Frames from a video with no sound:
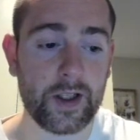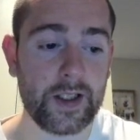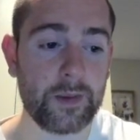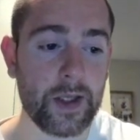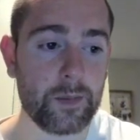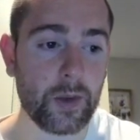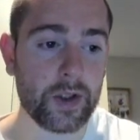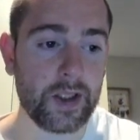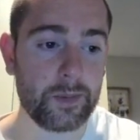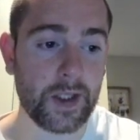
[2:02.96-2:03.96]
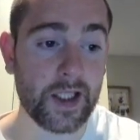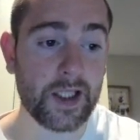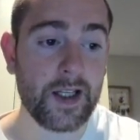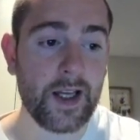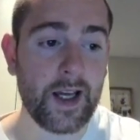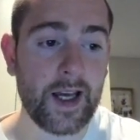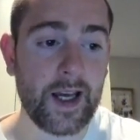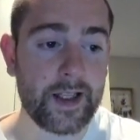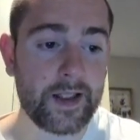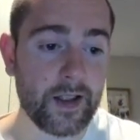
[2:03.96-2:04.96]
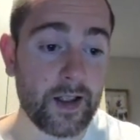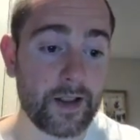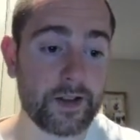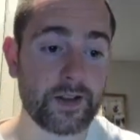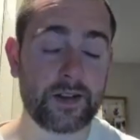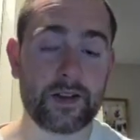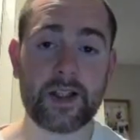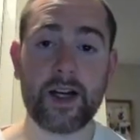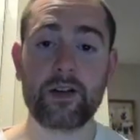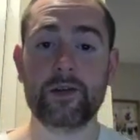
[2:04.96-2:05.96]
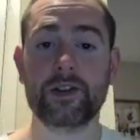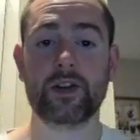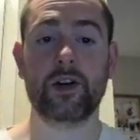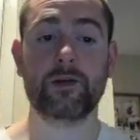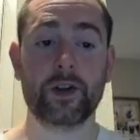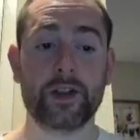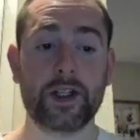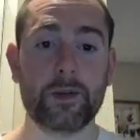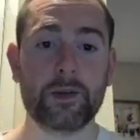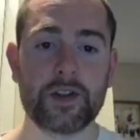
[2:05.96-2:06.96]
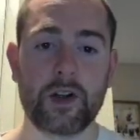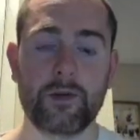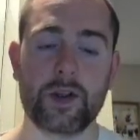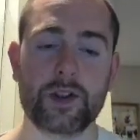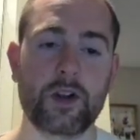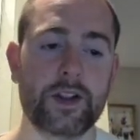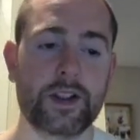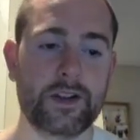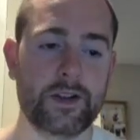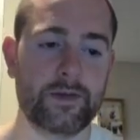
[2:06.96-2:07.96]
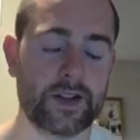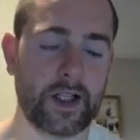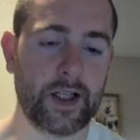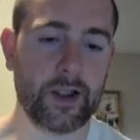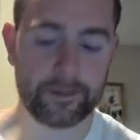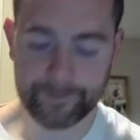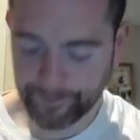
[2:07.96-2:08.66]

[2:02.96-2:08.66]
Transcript: eBay bookkeeping, and this title of the software, the name of the software is called Easy Fees IO.